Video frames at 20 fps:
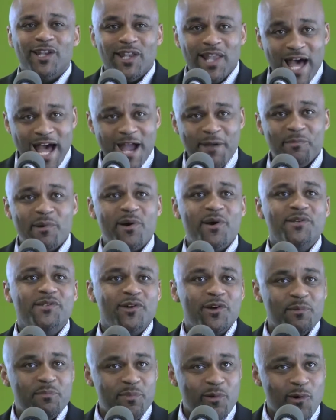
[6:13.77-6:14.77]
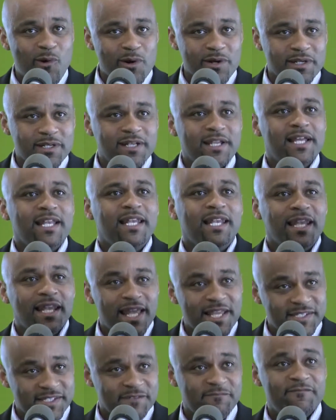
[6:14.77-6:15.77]
libraries are important,
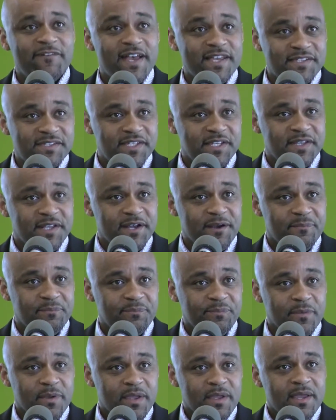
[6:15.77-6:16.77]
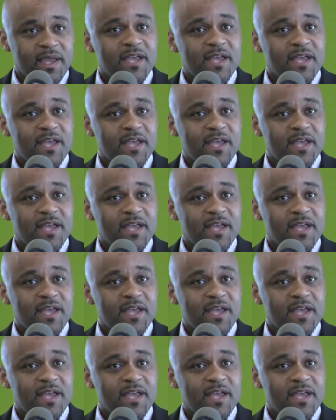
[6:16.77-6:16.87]
let's invest in them.